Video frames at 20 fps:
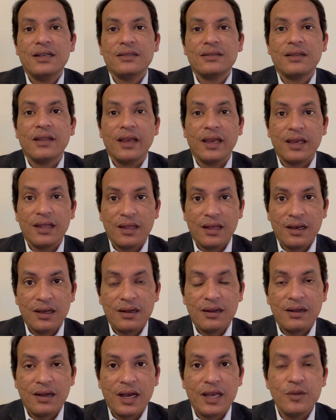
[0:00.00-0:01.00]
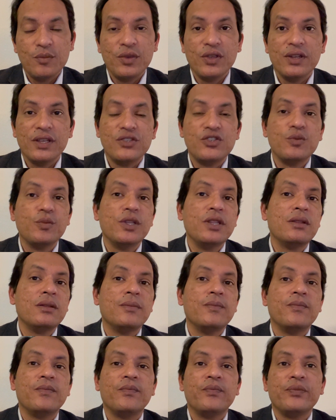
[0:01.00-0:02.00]
thing in our IP regimen
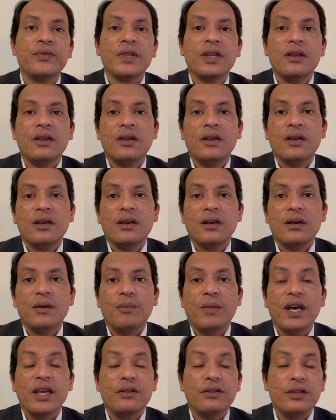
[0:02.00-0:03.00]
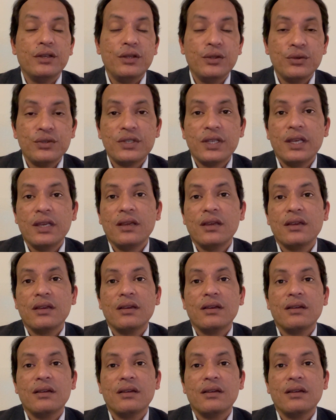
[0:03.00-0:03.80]
by reducing